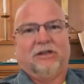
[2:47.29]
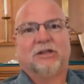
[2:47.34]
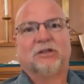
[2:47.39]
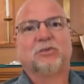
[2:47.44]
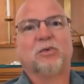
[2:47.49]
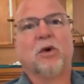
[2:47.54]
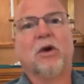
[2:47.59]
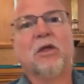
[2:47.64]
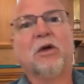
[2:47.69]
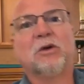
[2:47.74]

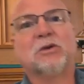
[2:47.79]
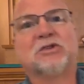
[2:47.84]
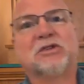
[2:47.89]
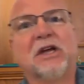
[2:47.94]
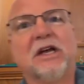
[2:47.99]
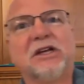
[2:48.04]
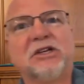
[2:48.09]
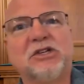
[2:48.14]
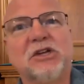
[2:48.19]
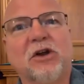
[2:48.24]
it's one of those
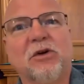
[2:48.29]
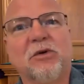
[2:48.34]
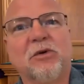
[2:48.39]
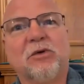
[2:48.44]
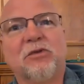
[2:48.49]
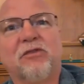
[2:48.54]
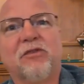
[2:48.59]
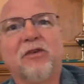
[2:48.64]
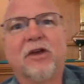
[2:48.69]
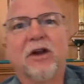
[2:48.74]
things, you know,
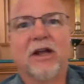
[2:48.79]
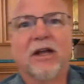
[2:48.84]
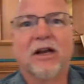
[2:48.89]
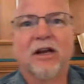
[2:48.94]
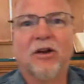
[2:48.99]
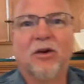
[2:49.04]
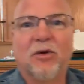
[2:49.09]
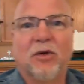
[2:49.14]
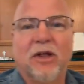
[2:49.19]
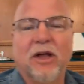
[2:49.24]
you feel like
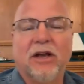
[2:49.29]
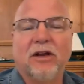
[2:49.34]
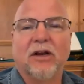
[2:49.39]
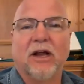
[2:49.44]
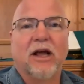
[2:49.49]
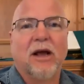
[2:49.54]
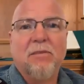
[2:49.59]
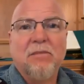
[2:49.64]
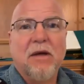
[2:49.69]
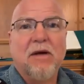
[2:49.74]
a little kid,
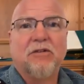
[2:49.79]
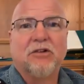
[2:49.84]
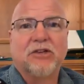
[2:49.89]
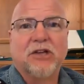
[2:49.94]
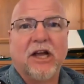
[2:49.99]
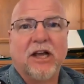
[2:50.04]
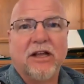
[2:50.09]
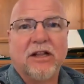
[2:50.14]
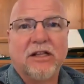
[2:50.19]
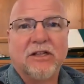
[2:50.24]
like, I'm never
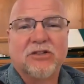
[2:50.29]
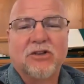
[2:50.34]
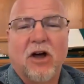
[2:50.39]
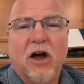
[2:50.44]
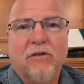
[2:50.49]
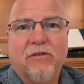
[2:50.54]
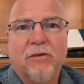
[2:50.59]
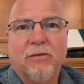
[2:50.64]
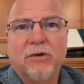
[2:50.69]
taking this off.